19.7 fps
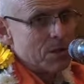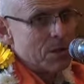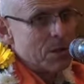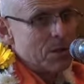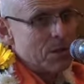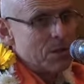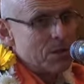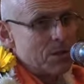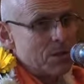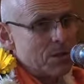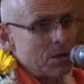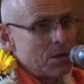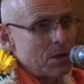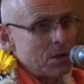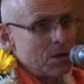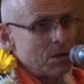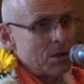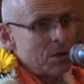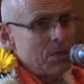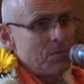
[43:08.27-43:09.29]
Uh,
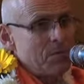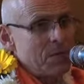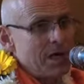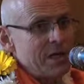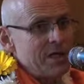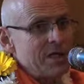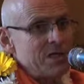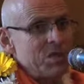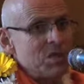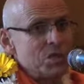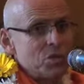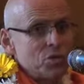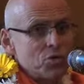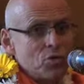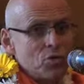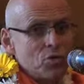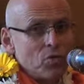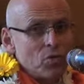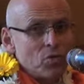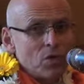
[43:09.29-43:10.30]
and by these
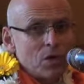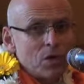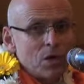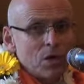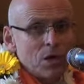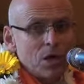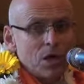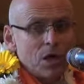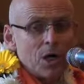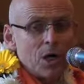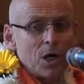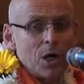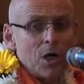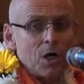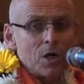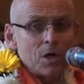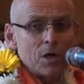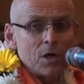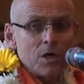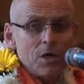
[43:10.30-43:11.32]
two, uh,